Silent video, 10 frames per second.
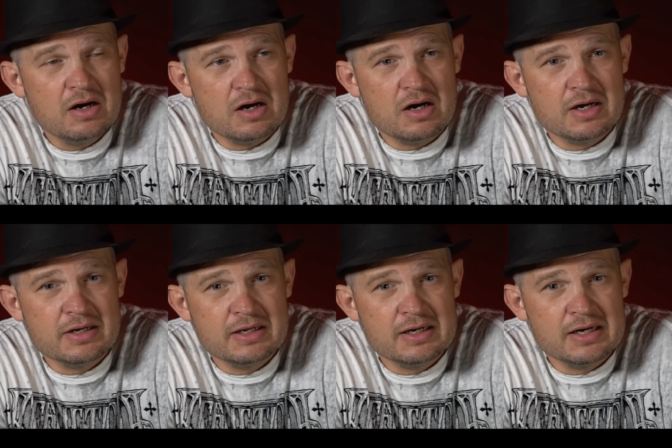
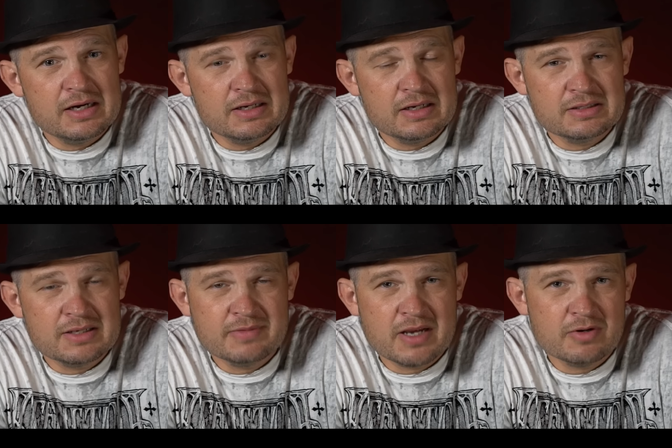On uh,
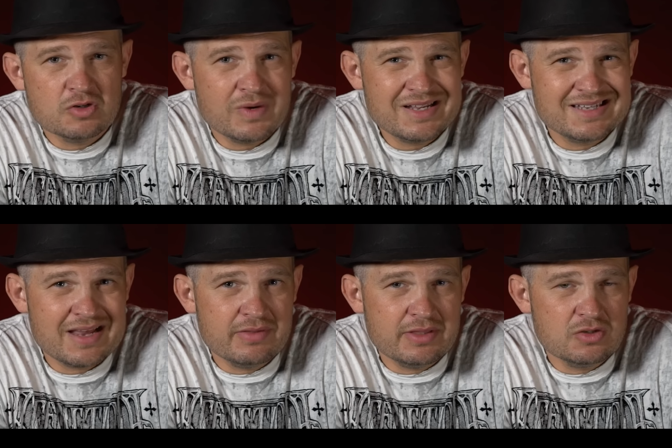September
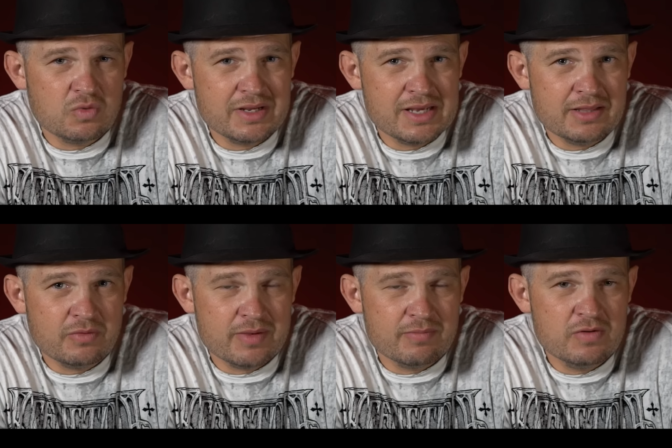27th and 28th,
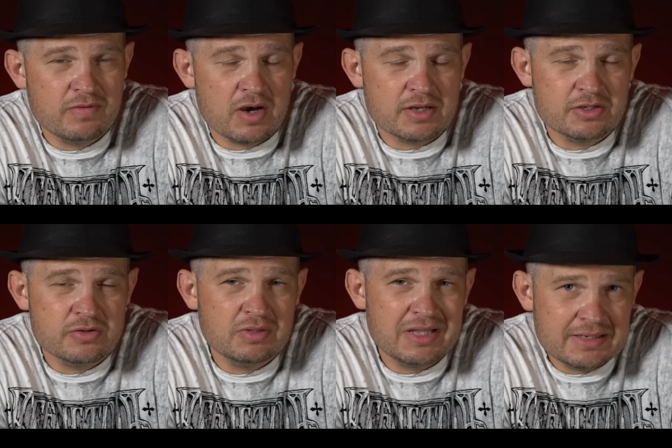we move on
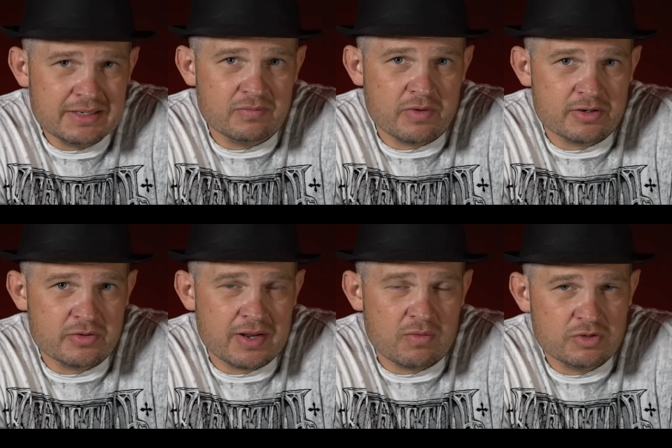to London. We are
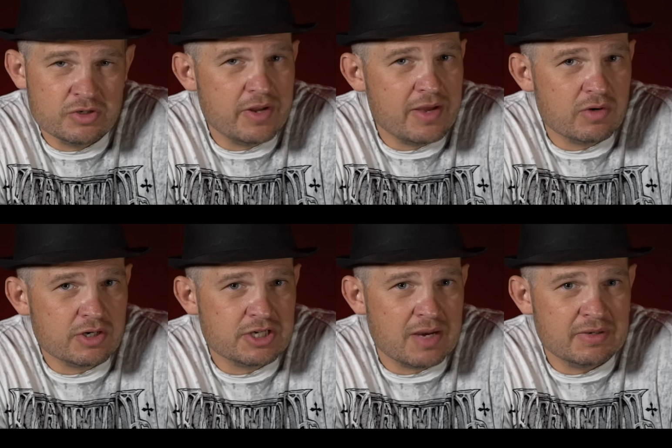doing a two-day
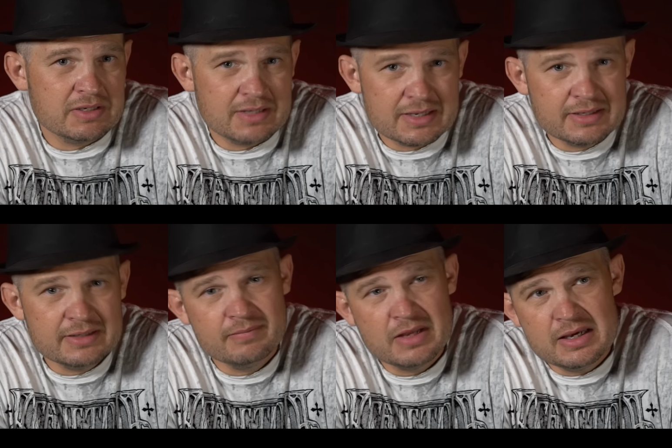workshop in
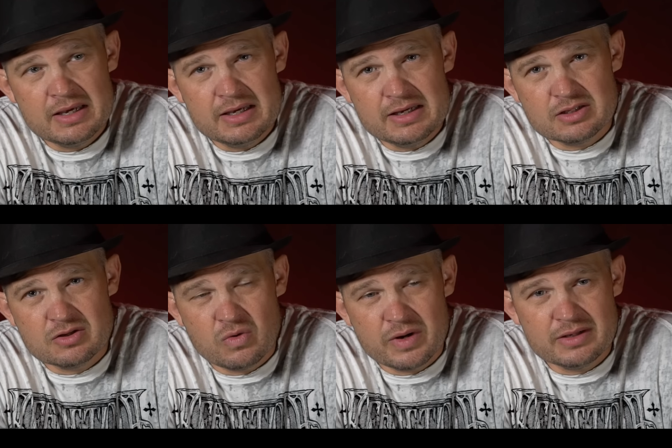London. It's
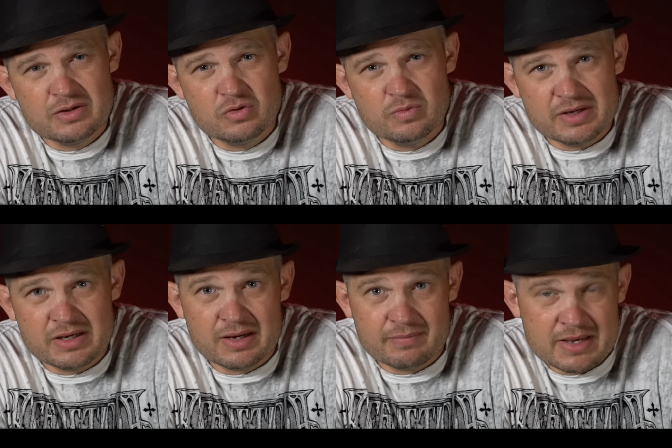going to
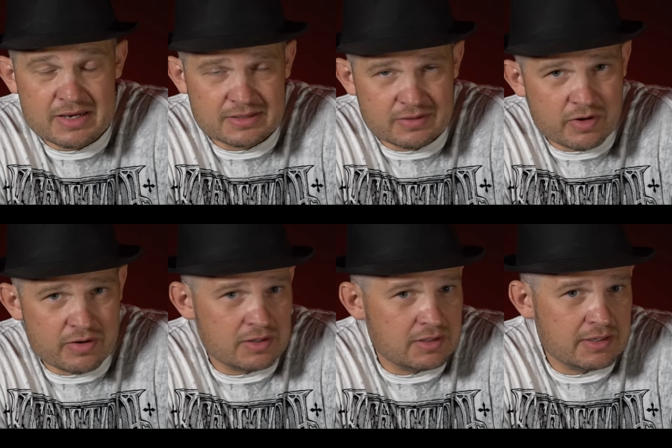be amazing. We
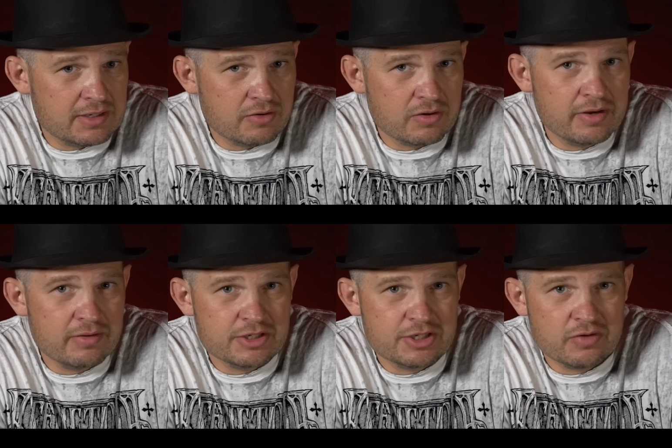were in London earlier
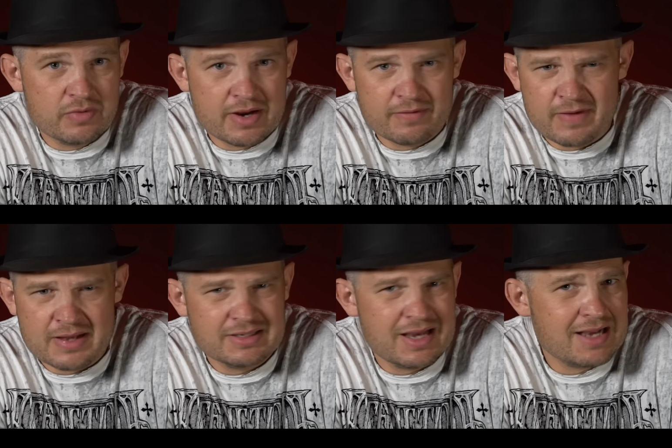this year. We had a
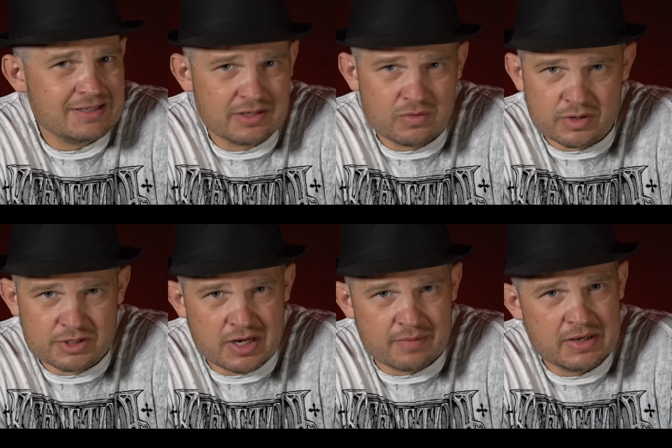fantastic
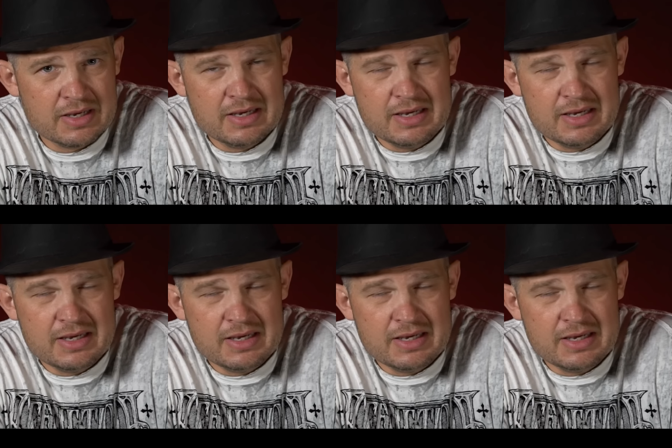workshop